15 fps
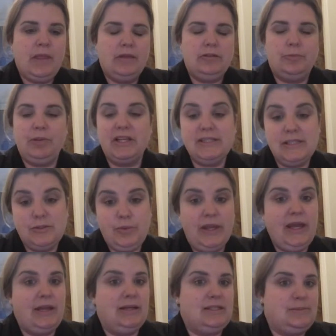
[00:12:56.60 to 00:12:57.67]
the places we
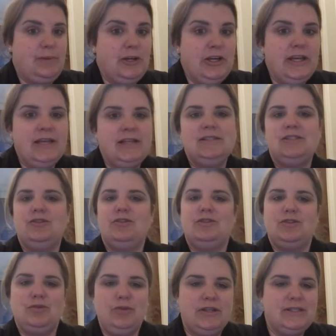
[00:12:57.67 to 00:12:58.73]
had experienced or the
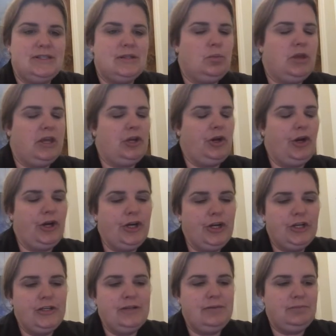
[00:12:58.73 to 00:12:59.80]
stories that we had
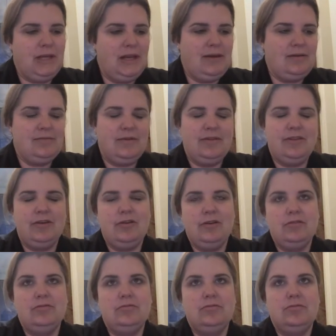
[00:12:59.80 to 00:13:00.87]
heard. I mean,
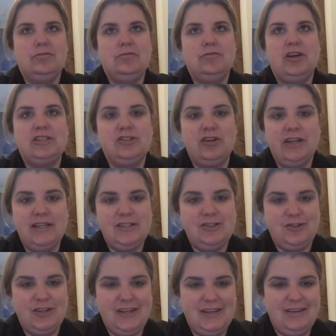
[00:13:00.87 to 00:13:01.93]
the restaurant
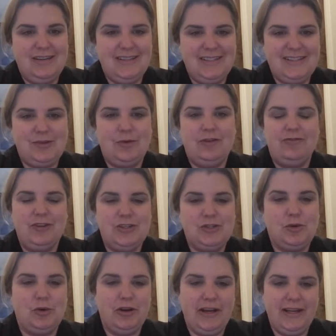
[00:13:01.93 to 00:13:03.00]
industry is sort of
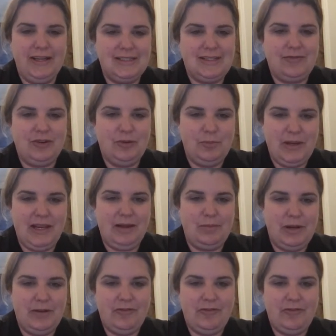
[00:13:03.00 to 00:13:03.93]
notorious for being a bit